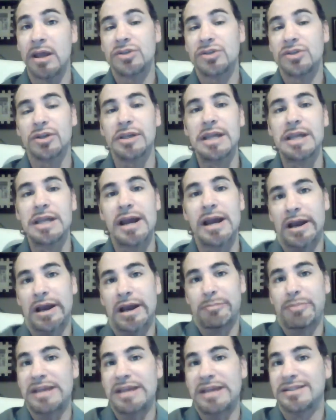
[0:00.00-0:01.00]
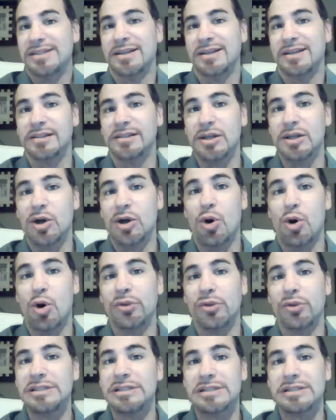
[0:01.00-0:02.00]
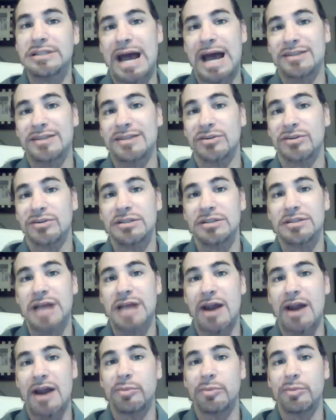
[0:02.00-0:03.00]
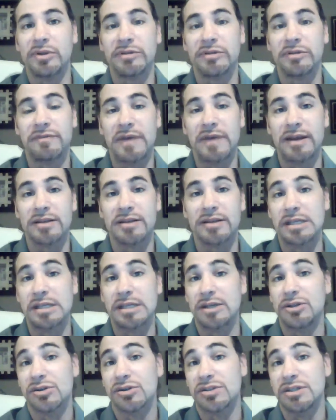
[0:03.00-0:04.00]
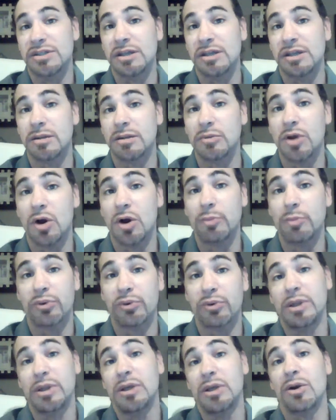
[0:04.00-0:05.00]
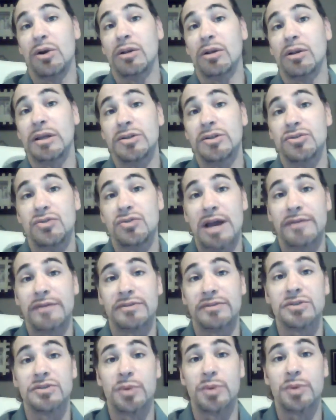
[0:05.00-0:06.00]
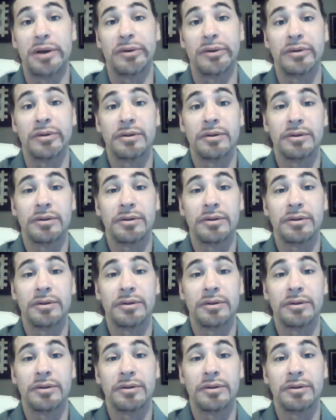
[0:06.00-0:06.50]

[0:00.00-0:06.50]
So, yeah, basically all these guys are desirable in fantasy, and you're seeing them go pretty early in drafts as well.